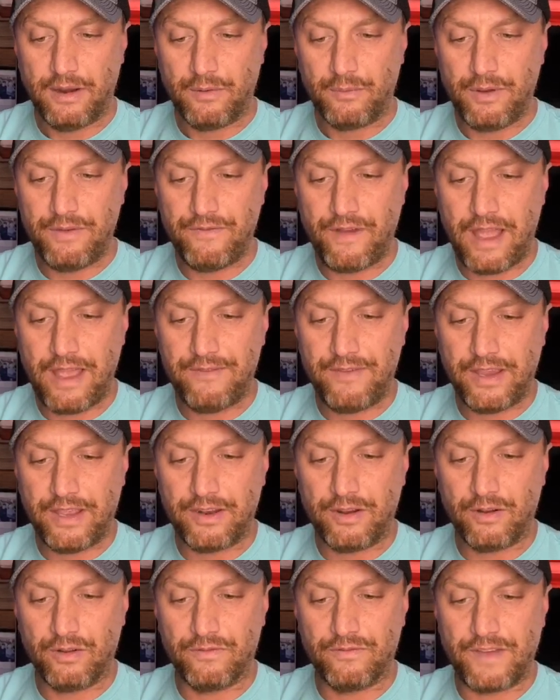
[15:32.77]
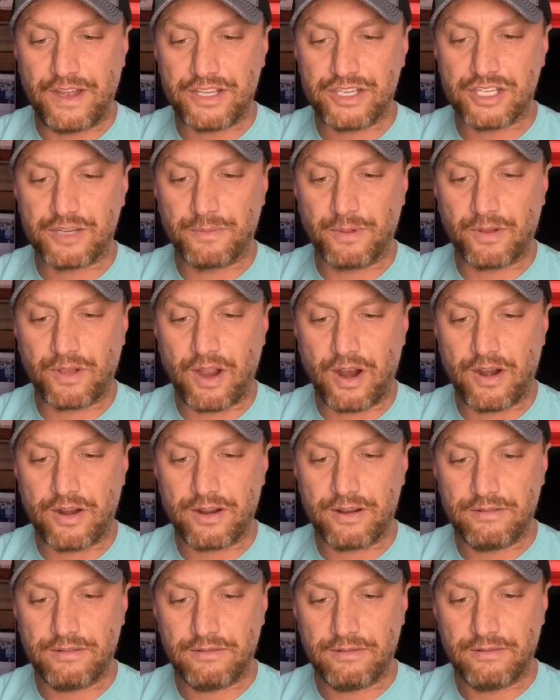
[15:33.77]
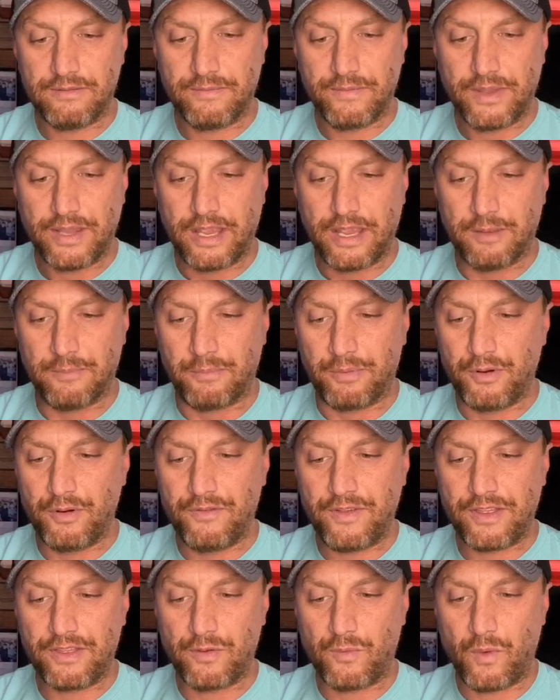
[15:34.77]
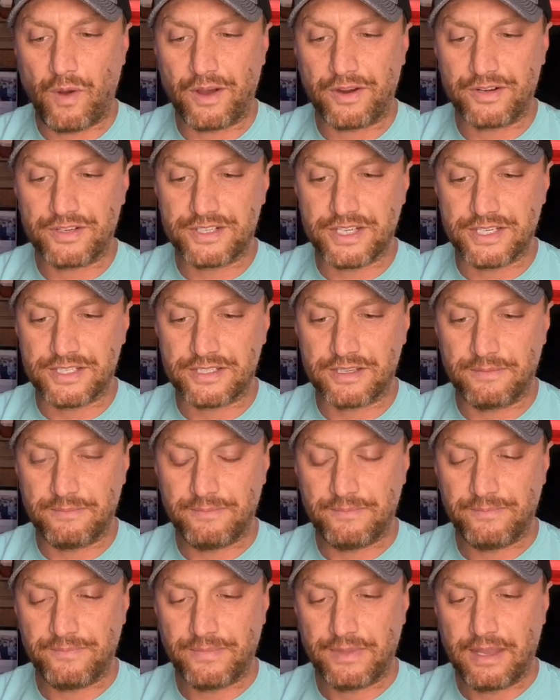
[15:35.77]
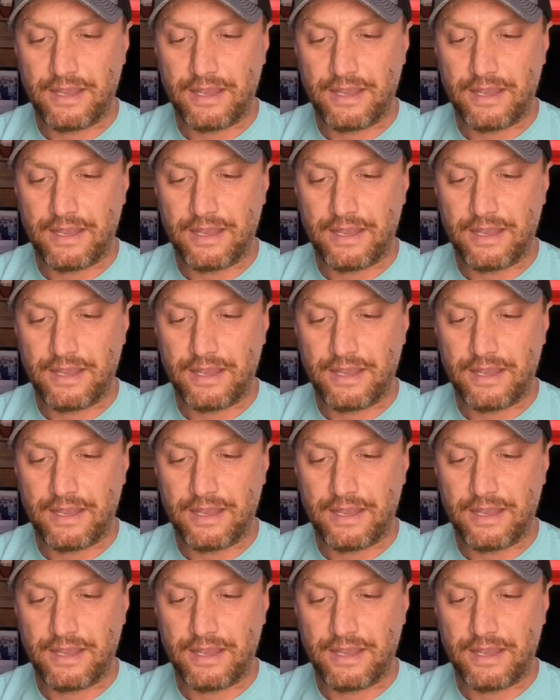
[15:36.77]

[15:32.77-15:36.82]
reviving an old vegetable garden, improving the water system.